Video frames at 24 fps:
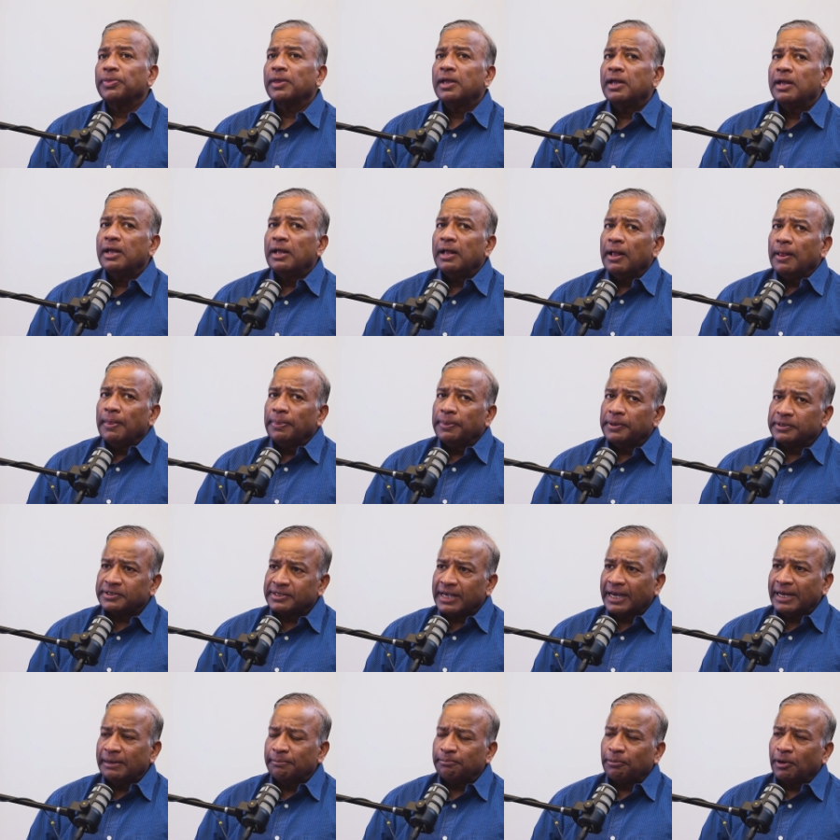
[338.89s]
Yeah. The
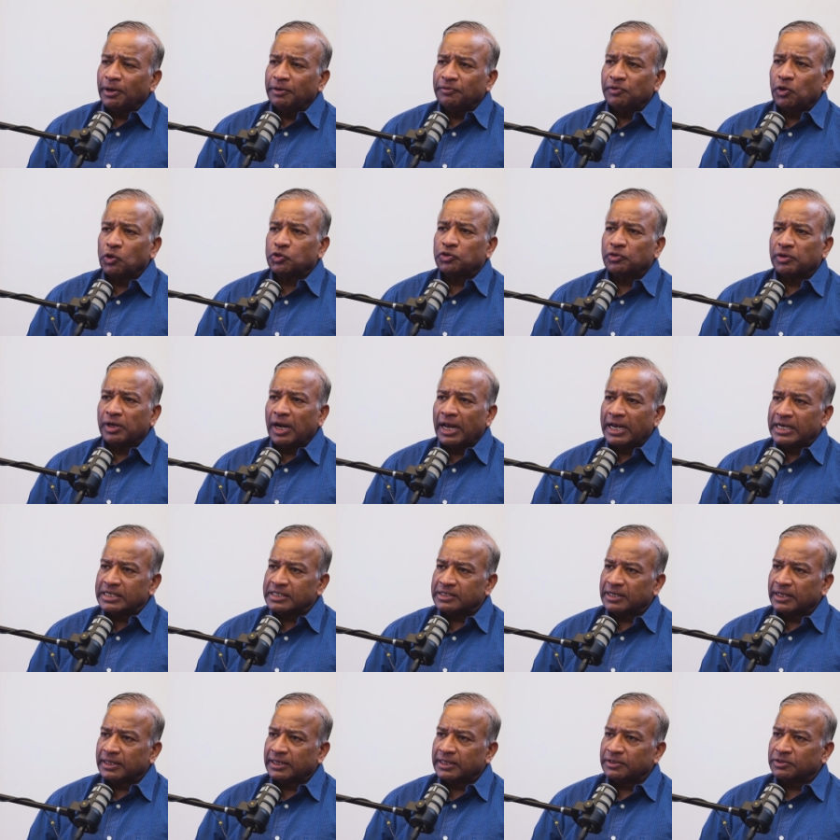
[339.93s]
second point, we also realized
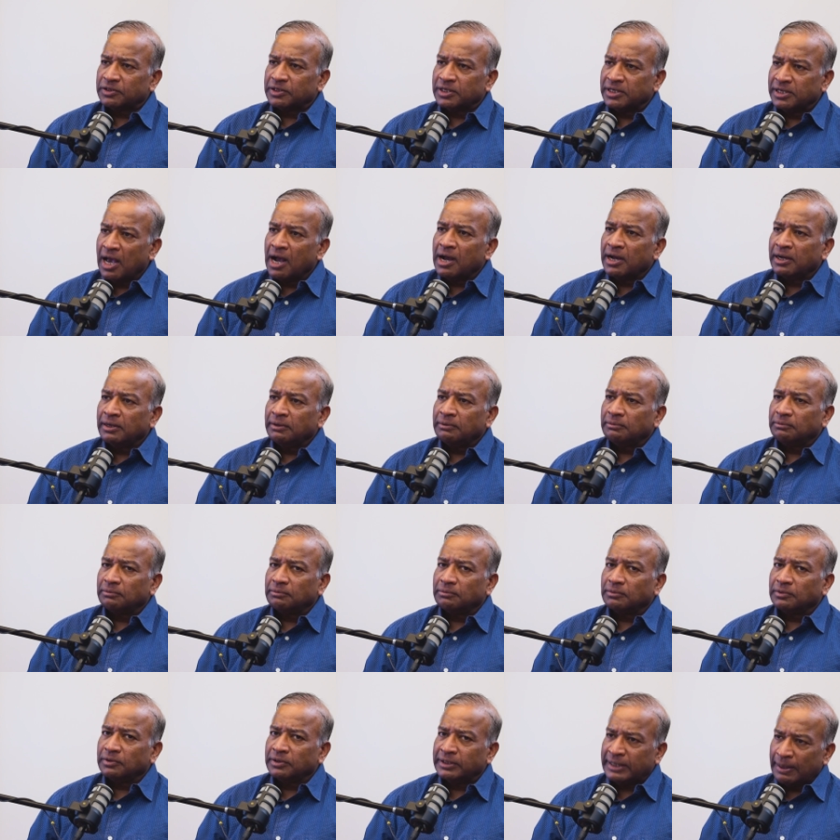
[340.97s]
that there's a young
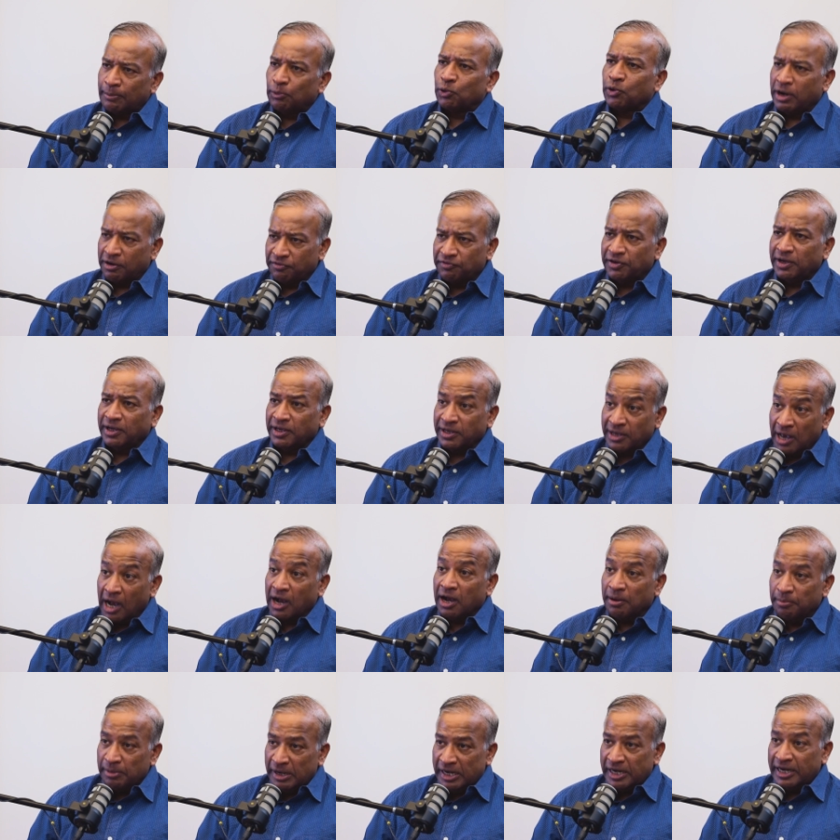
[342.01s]
demographic,
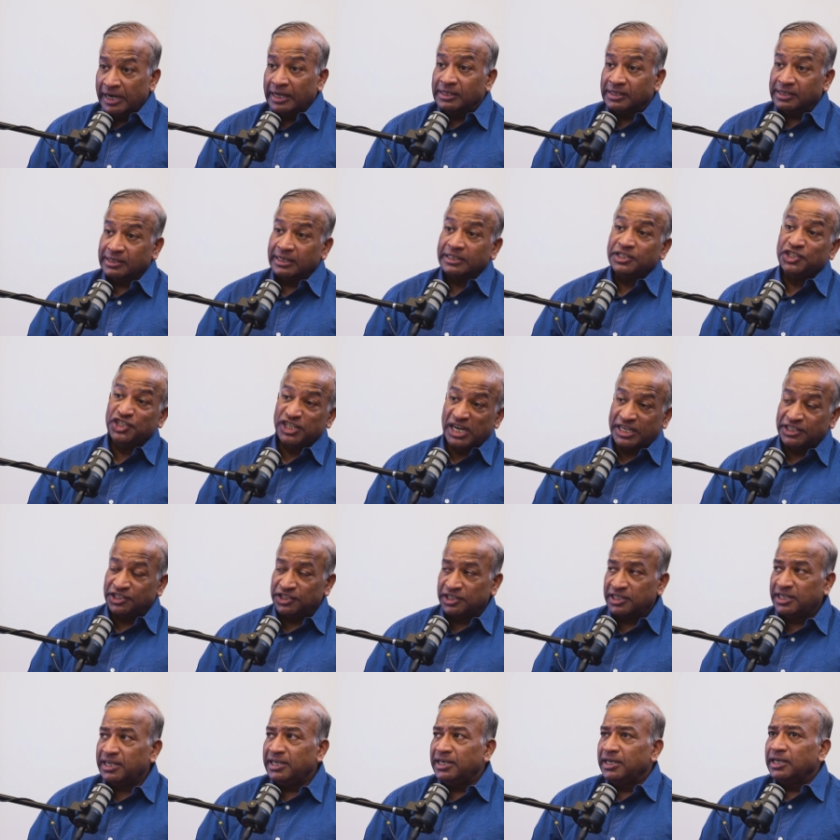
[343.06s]
younger mm. millennials and mm. Gen
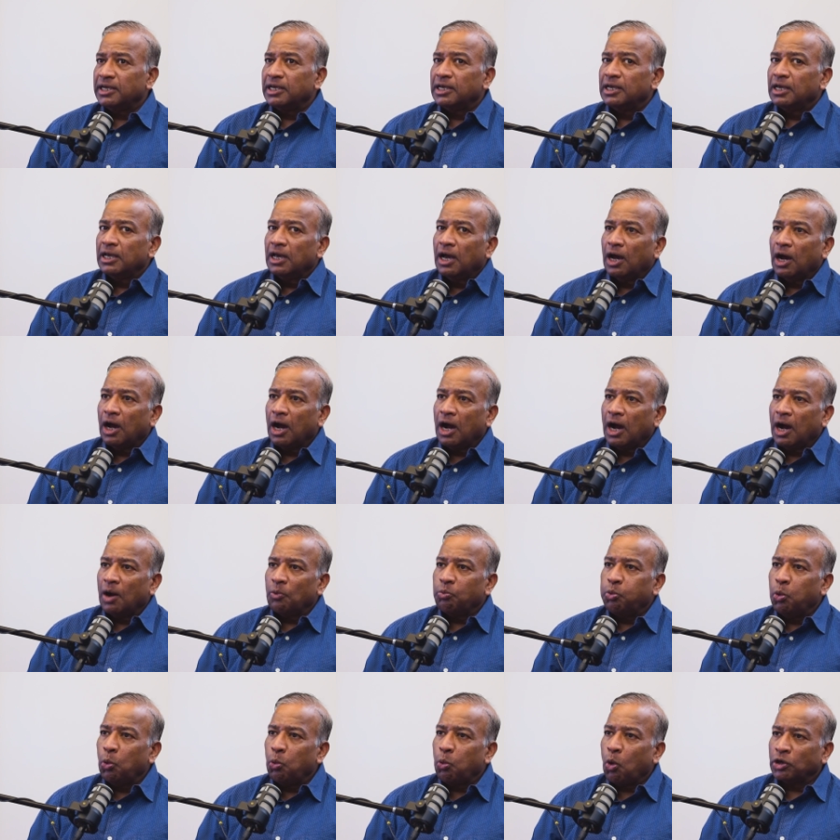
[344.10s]
Z, mm. uh,
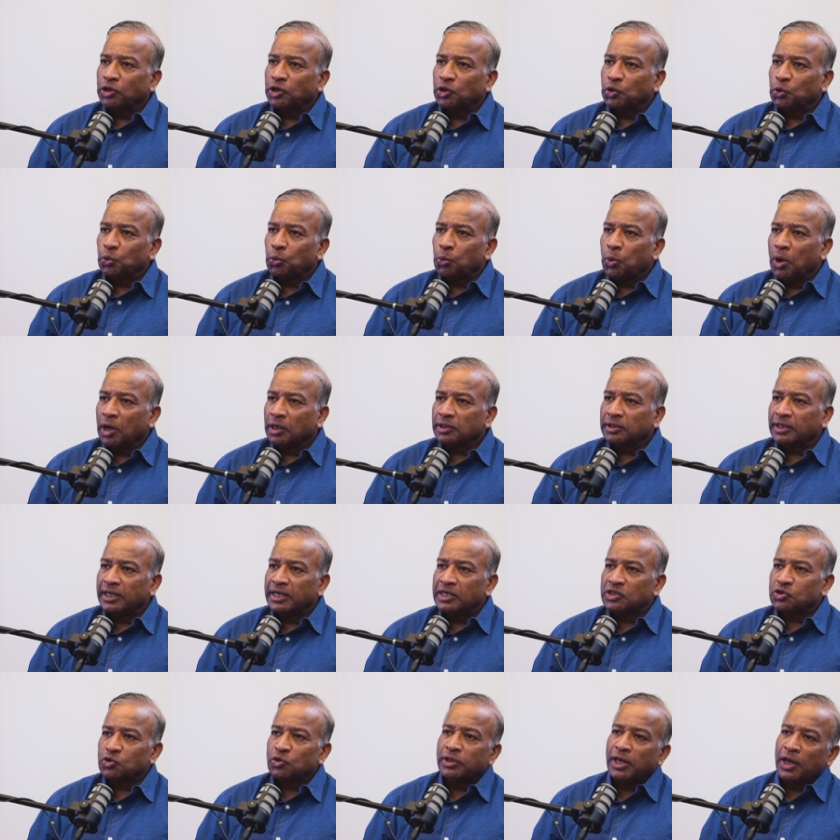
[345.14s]
who wanted to work
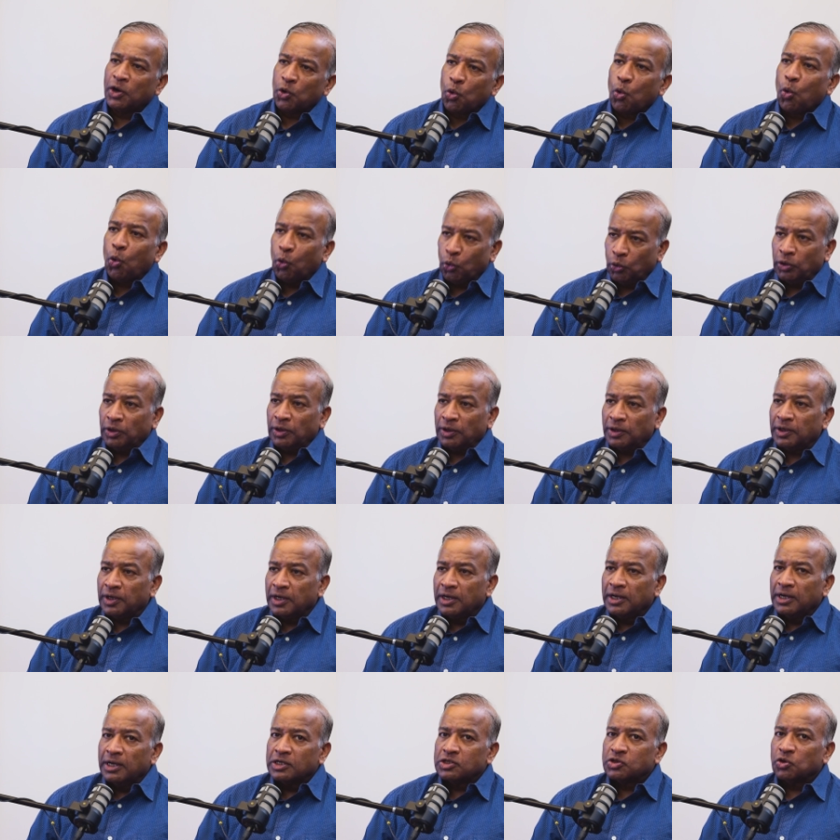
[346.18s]
things on their own.
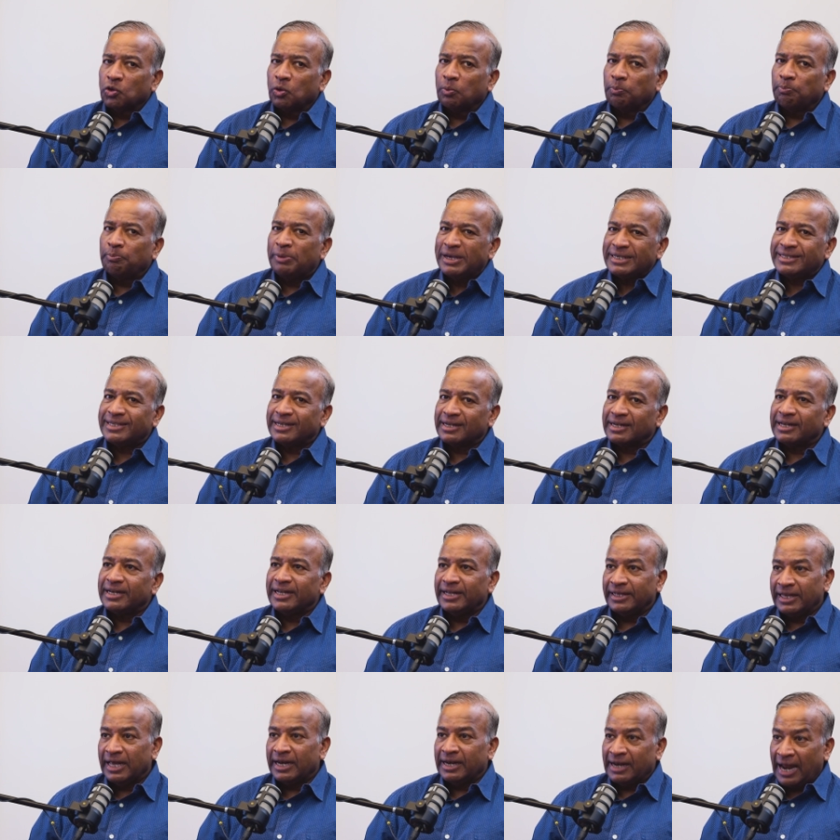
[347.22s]
Hmm. So
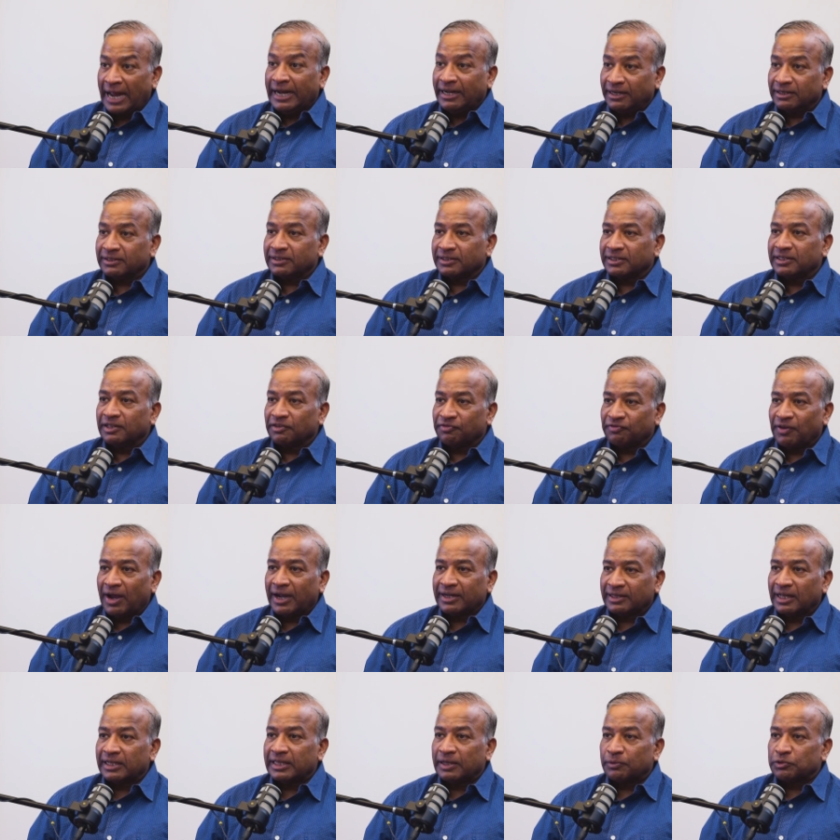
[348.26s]
basically, they liked the
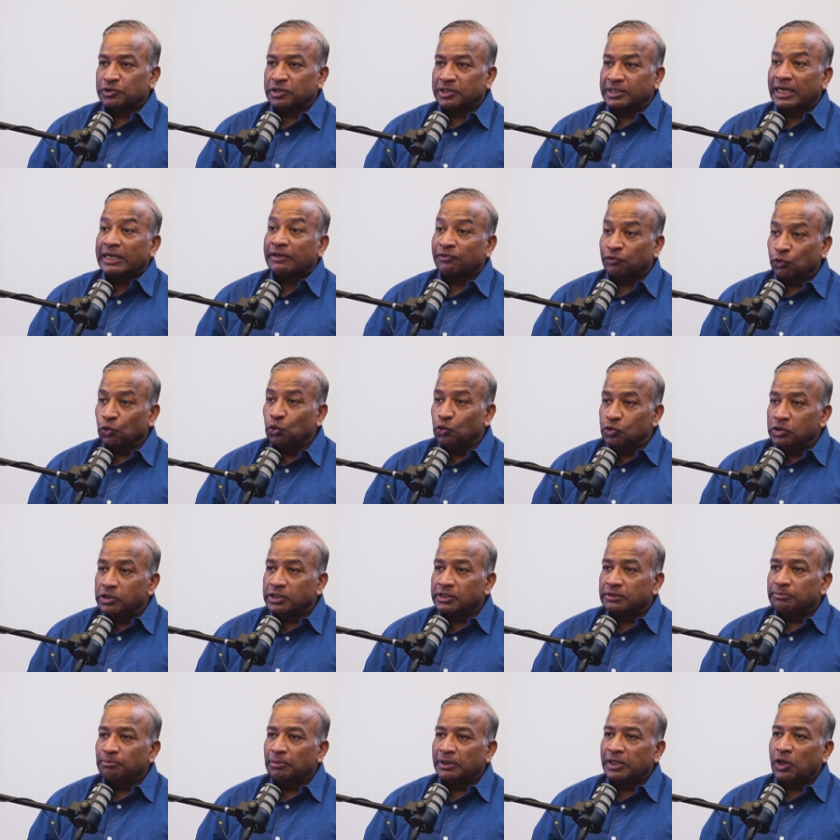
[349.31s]
fact that there was a set of
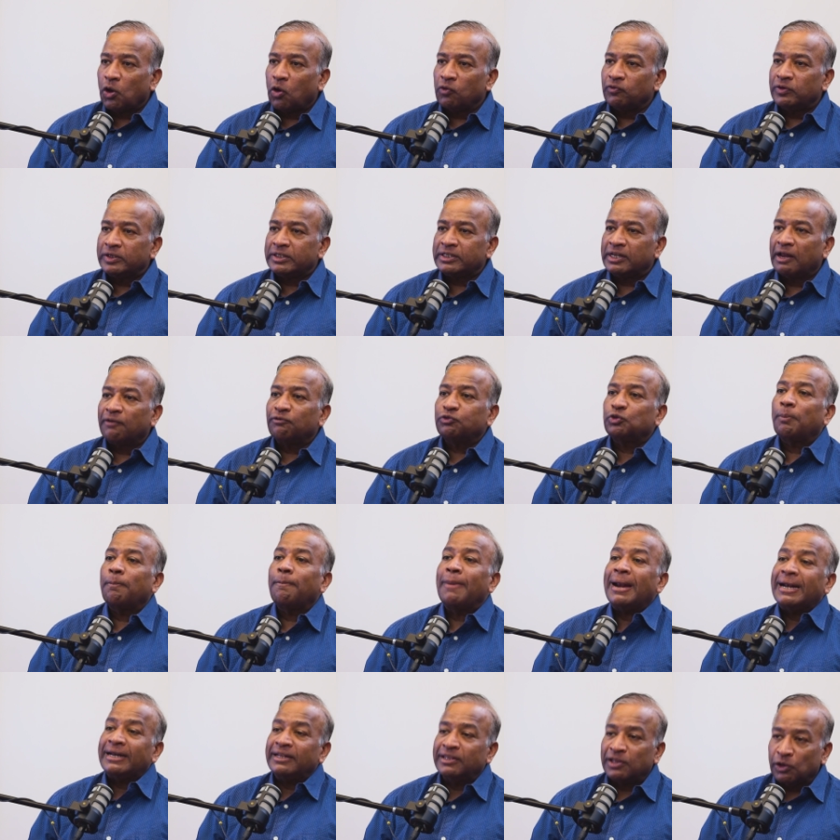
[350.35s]
rules, but they always loved to
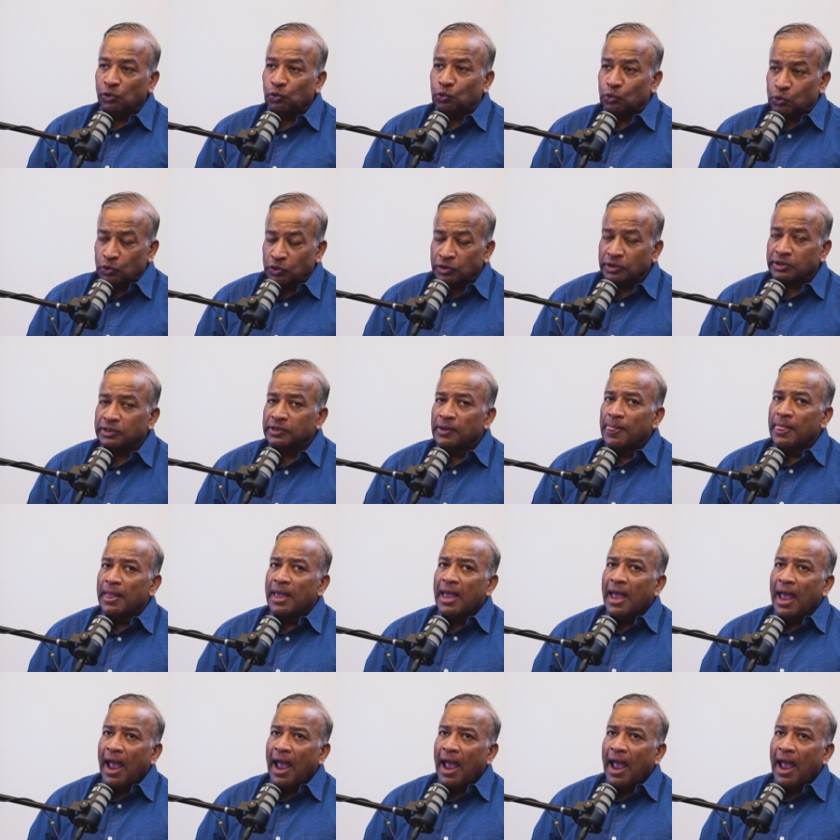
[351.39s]
bend the rules. Hmm.